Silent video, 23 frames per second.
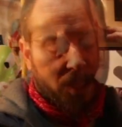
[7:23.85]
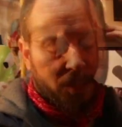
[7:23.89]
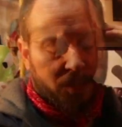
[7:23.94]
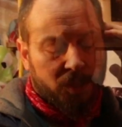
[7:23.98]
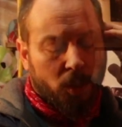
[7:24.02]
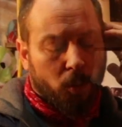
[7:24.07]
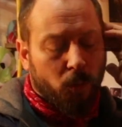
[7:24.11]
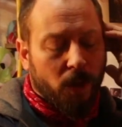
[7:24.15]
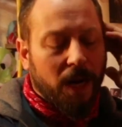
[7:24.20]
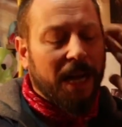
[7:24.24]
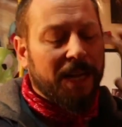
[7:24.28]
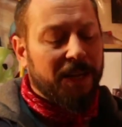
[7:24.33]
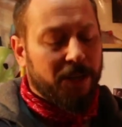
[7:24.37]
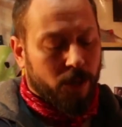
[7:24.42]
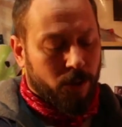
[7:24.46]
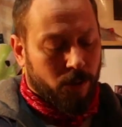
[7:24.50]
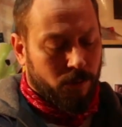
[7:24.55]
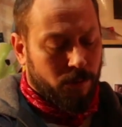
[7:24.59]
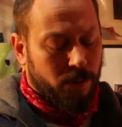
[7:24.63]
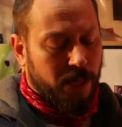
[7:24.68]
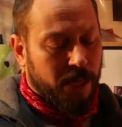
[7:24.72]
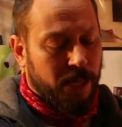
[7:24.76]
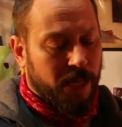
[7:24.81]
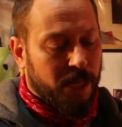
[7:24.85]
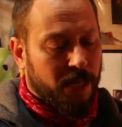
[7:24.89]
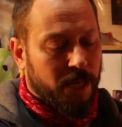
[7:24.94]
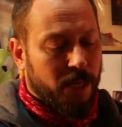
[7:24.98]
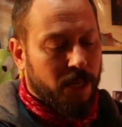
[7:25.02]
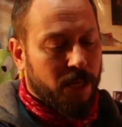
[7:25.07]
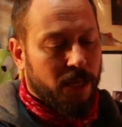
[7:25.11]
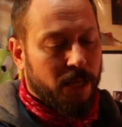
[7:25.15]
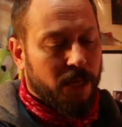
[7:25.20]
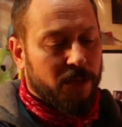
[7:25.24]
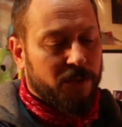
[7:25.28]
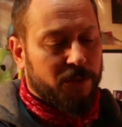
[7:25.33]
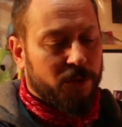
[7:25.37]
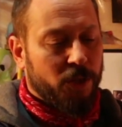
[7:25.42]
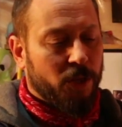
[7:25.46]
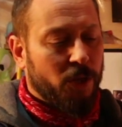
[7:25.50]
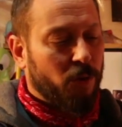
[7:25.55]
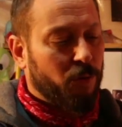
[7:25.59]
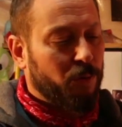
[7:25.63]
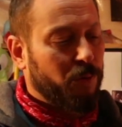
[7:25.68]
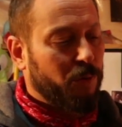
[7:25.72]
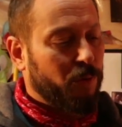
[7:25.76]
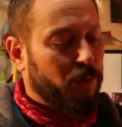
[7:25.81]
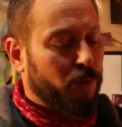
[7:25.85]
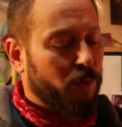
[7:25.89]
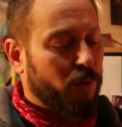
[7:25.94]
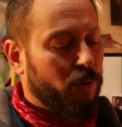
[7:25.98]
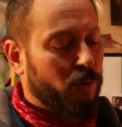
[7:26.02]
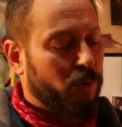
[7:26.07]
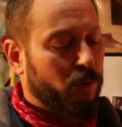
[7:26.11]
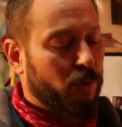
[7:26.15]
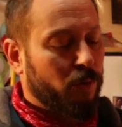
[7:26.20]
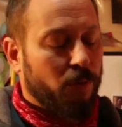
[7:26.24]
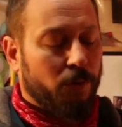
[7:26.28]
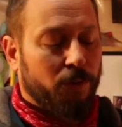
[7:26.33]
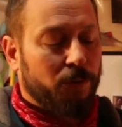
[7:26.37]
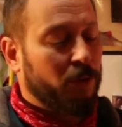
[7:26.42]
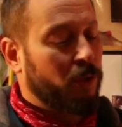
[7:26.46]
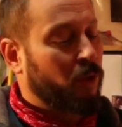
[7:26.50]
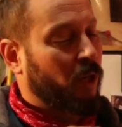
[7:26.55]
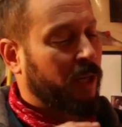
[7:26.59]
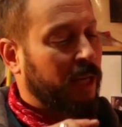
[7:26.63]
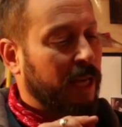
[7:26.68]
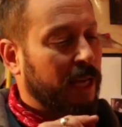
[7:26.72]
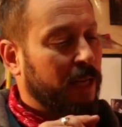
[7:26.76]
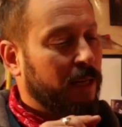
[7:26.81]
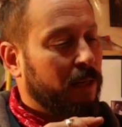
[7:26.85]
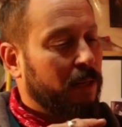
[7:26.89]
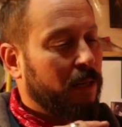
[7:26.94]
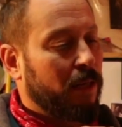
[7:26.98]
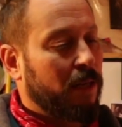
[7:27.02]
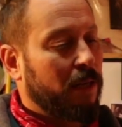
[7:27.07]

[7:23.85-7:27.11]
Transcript: So what I do is, you know, you look at,